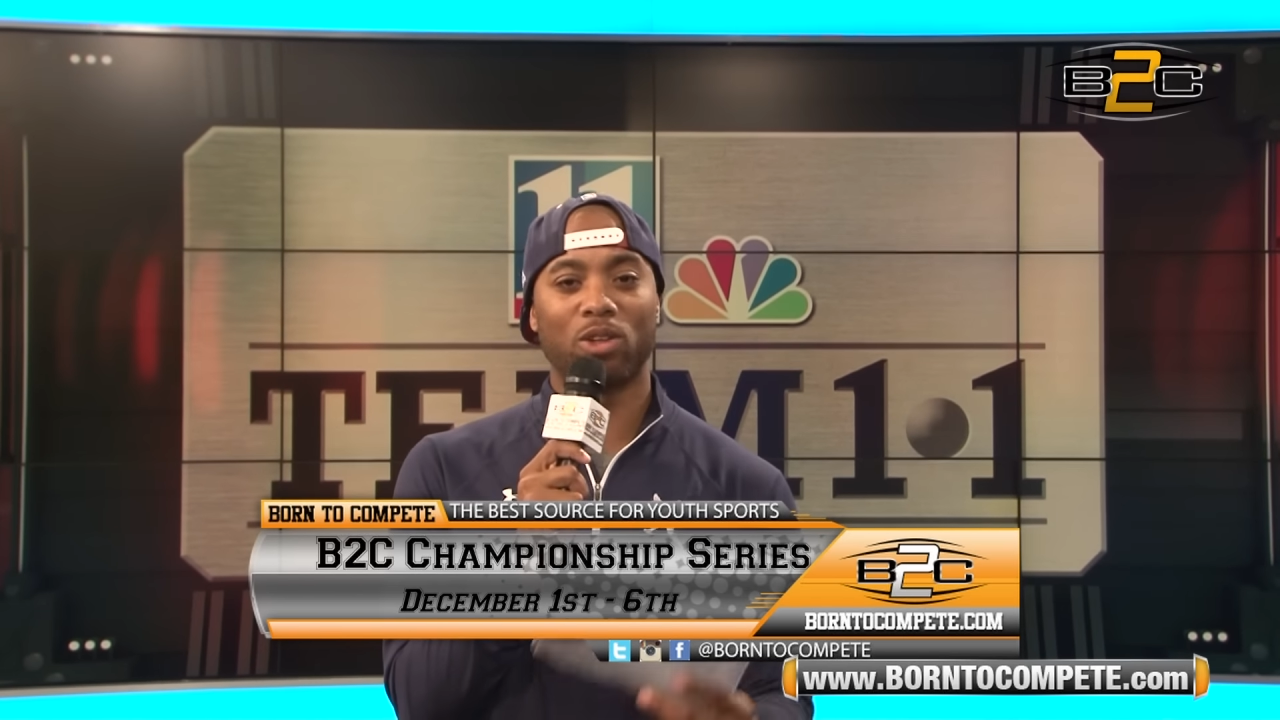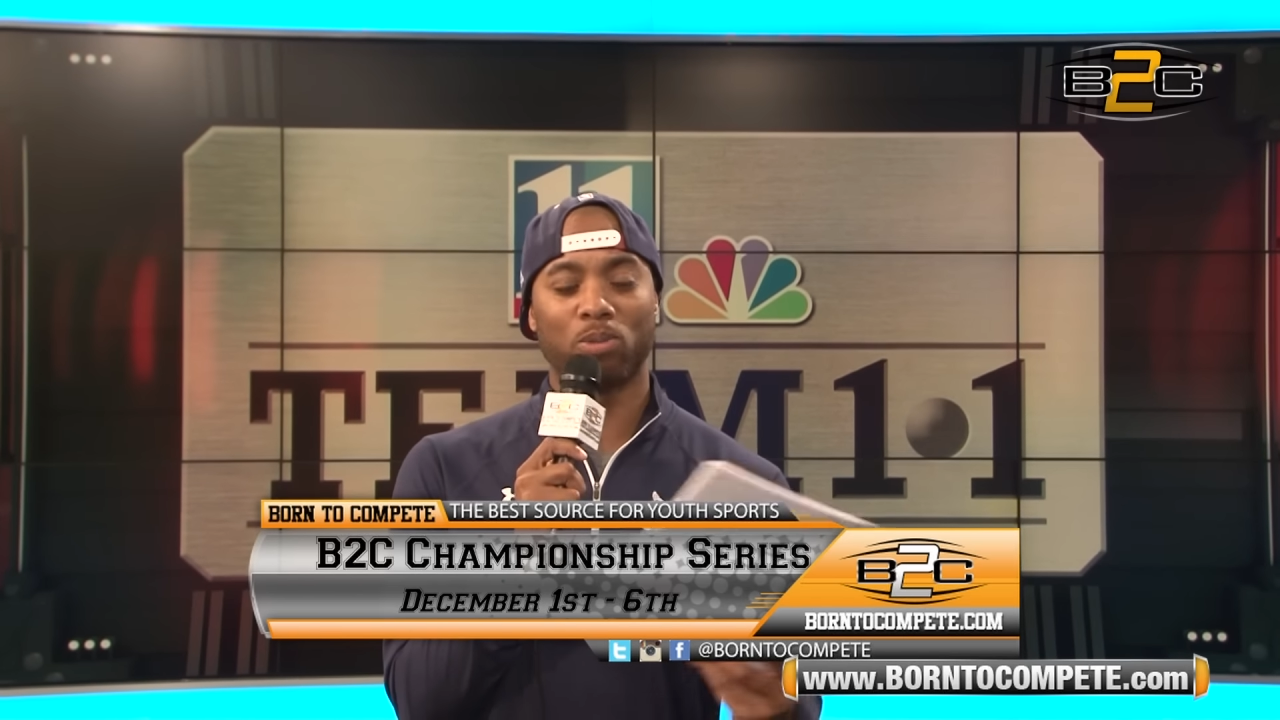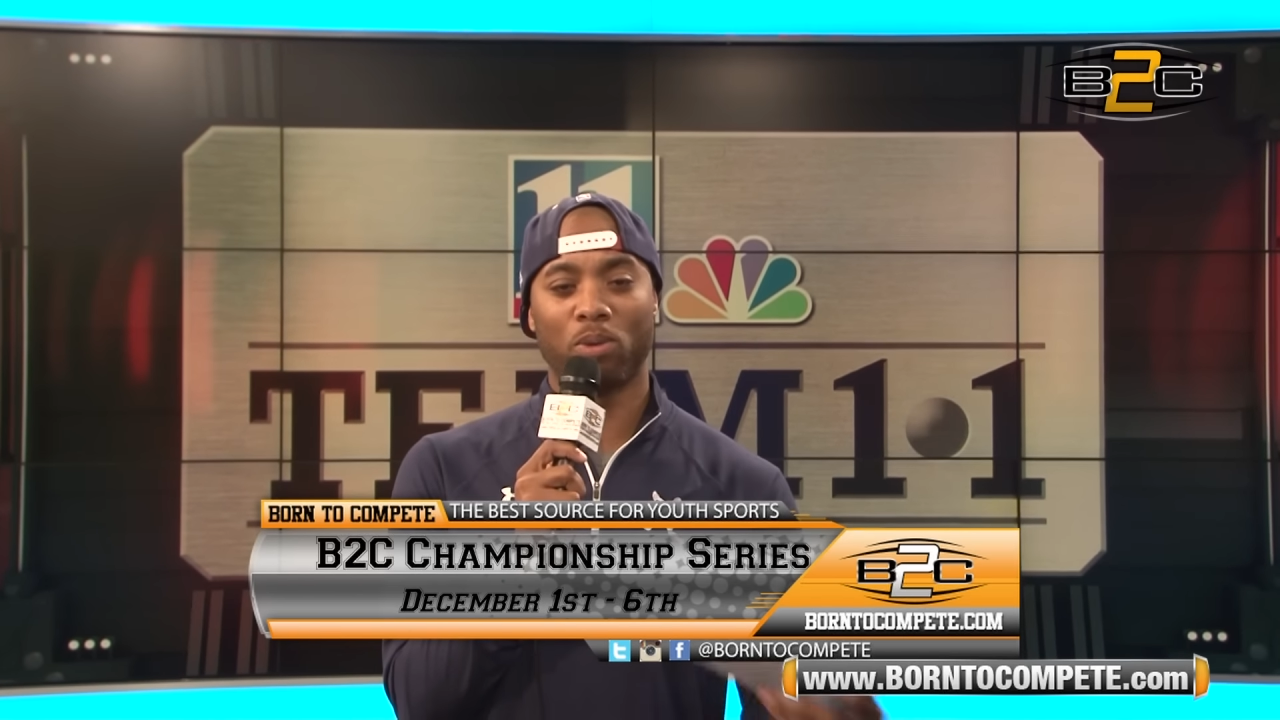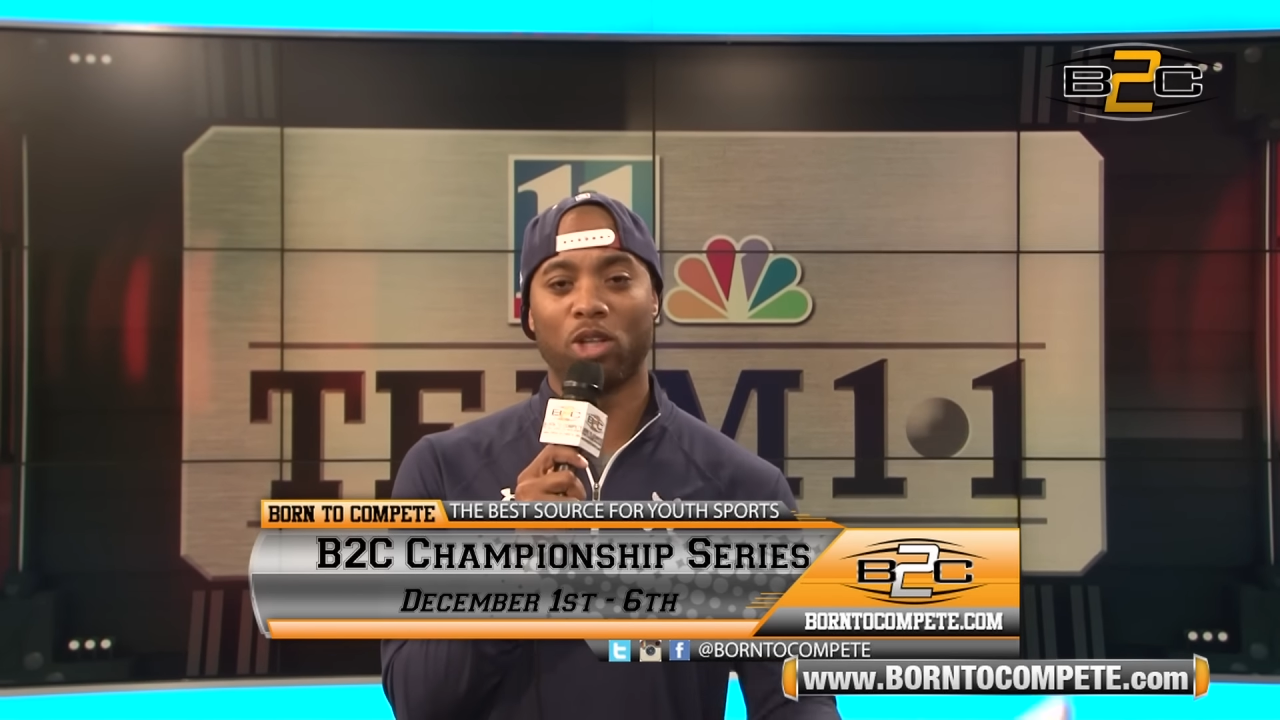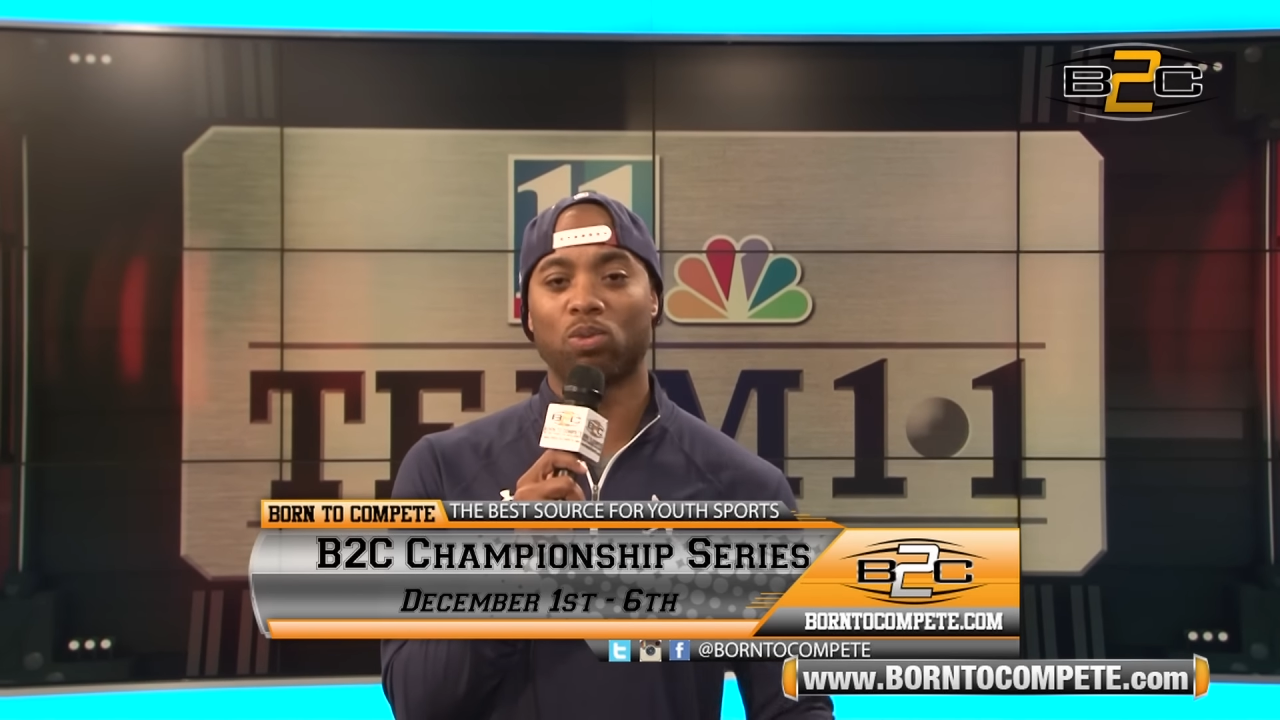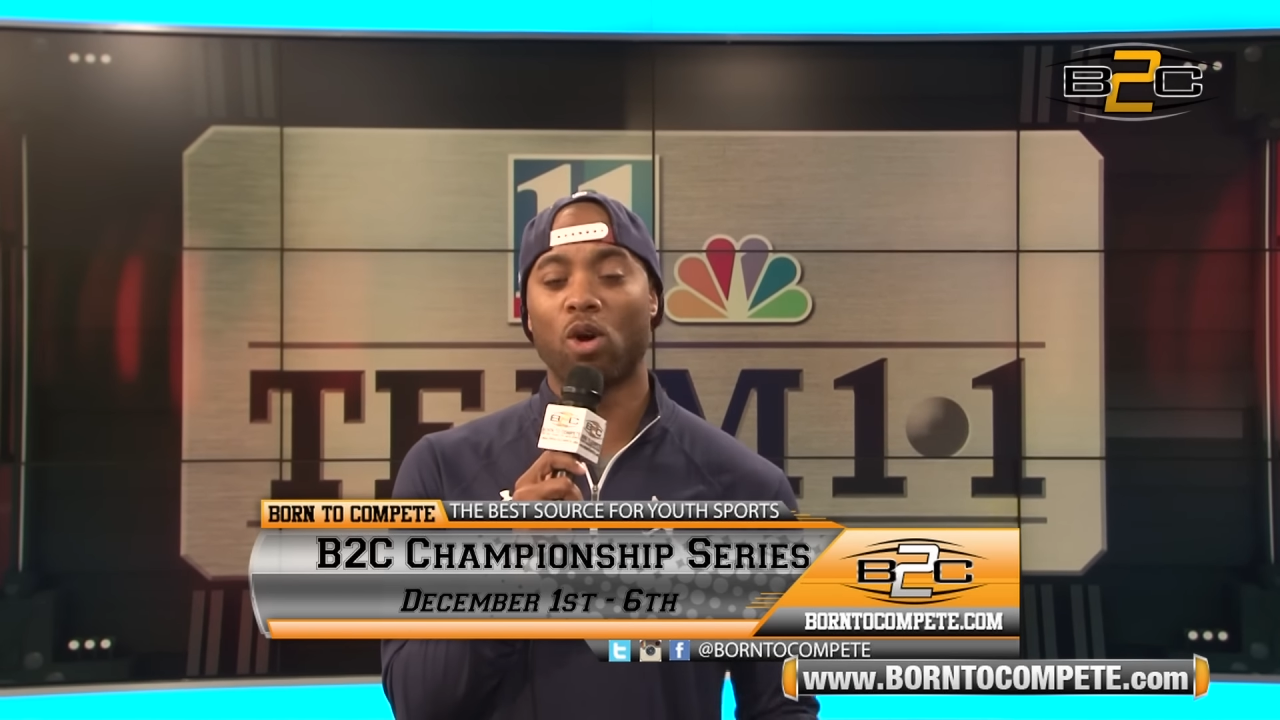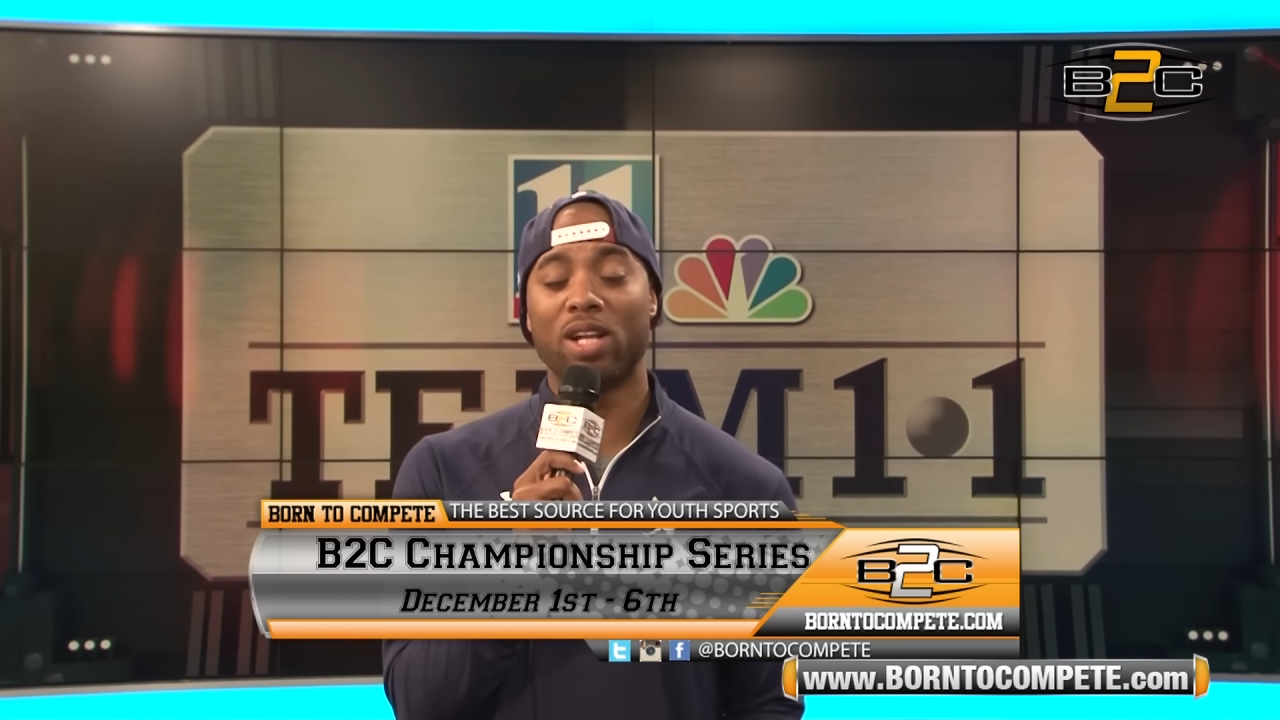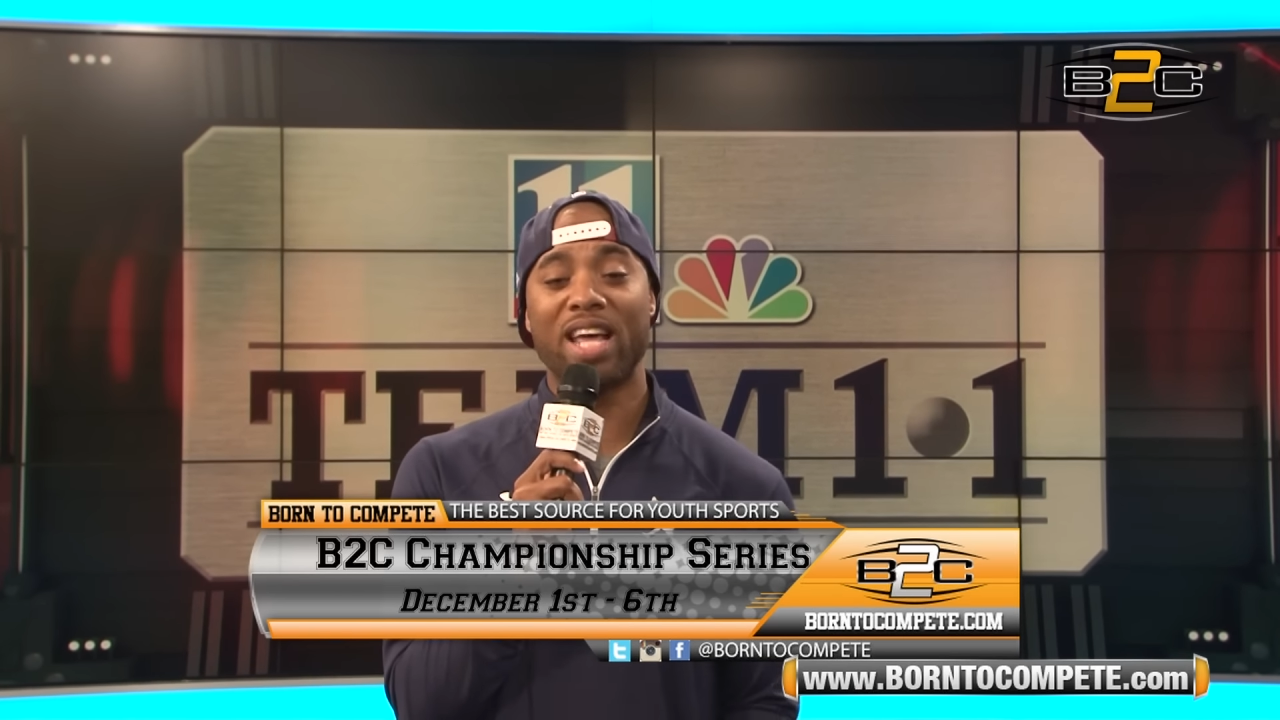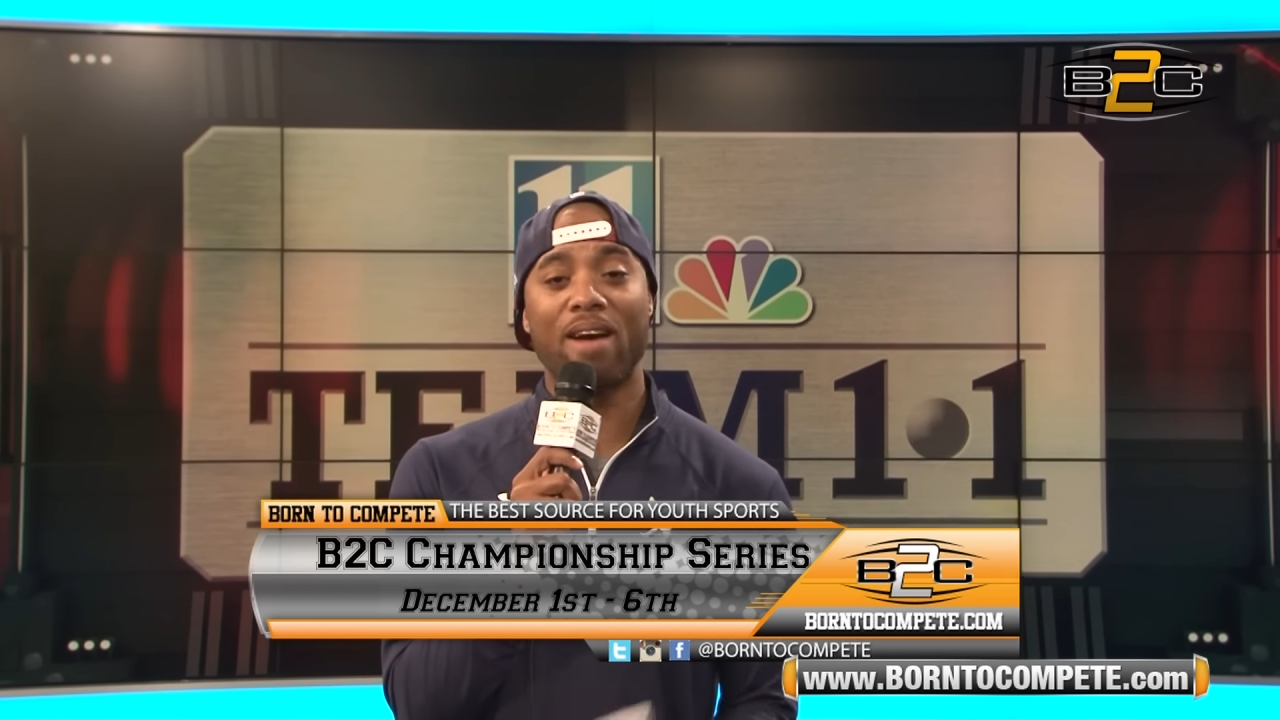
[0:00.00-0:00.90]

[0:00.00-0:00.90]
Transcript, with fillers: those boys rolling.